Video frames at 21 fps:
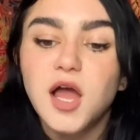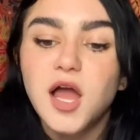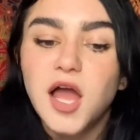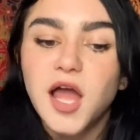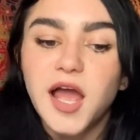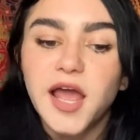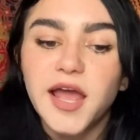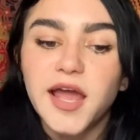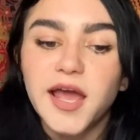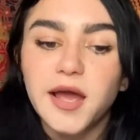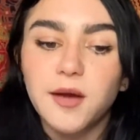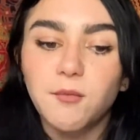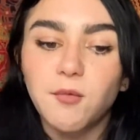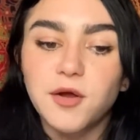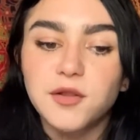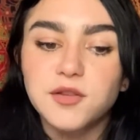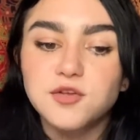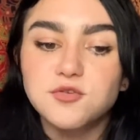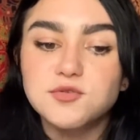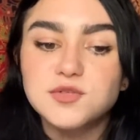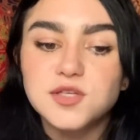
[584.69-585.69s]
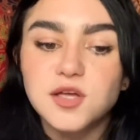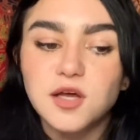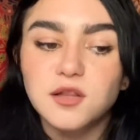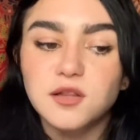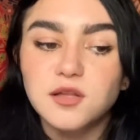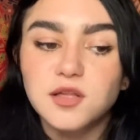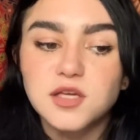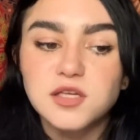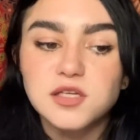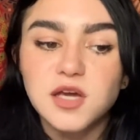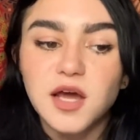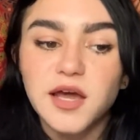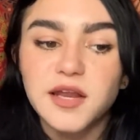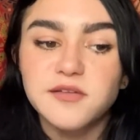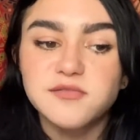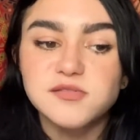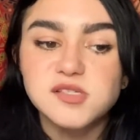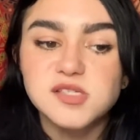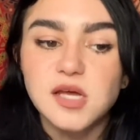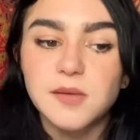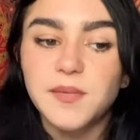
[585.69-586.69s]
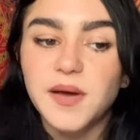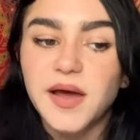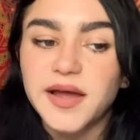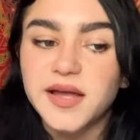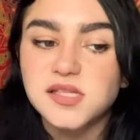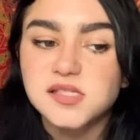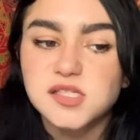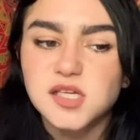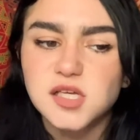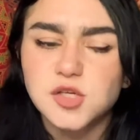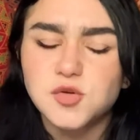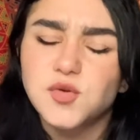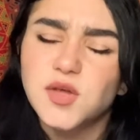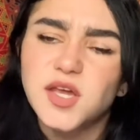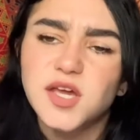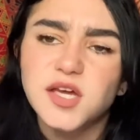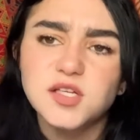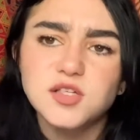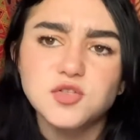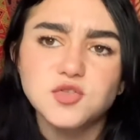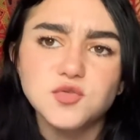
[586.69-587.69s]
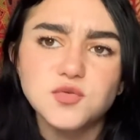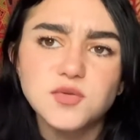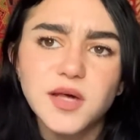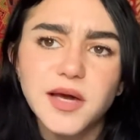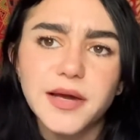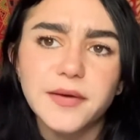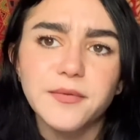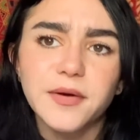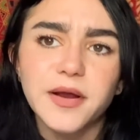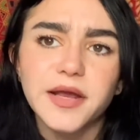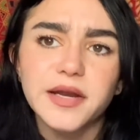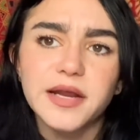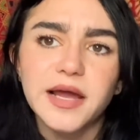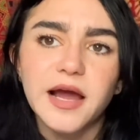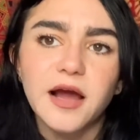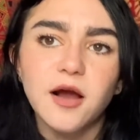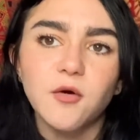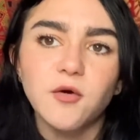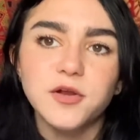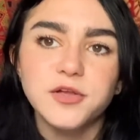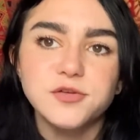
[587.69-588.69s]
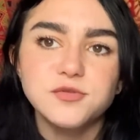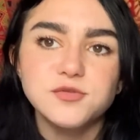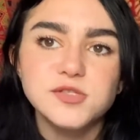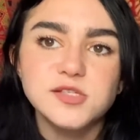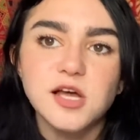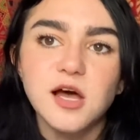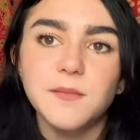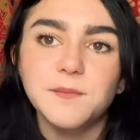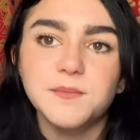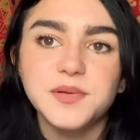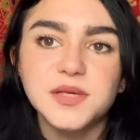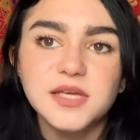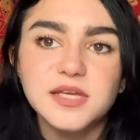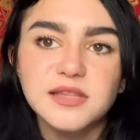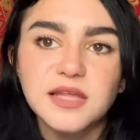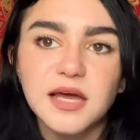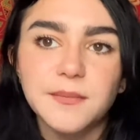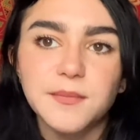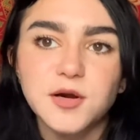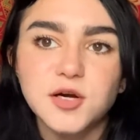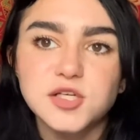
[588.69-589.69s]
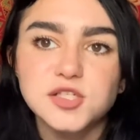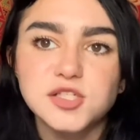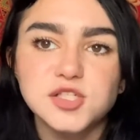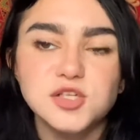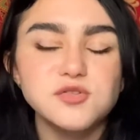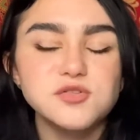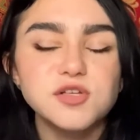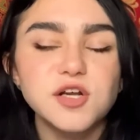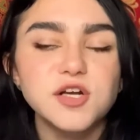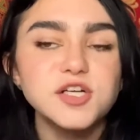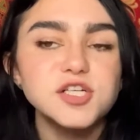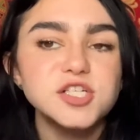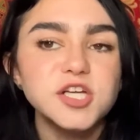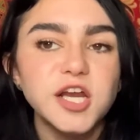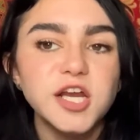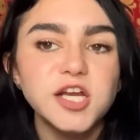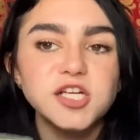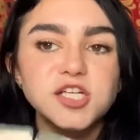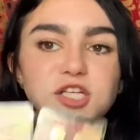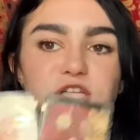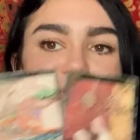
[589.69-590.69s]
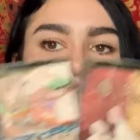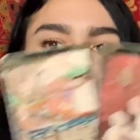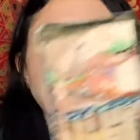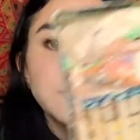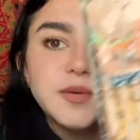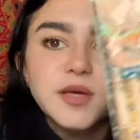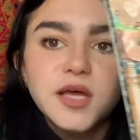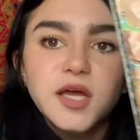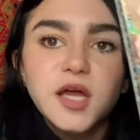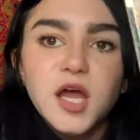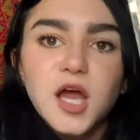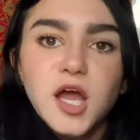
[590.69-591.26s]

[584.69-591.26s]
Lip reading: And when you suddenly kind of step back and say you can't do that right now, or you stop being that person, you start changing a little bit,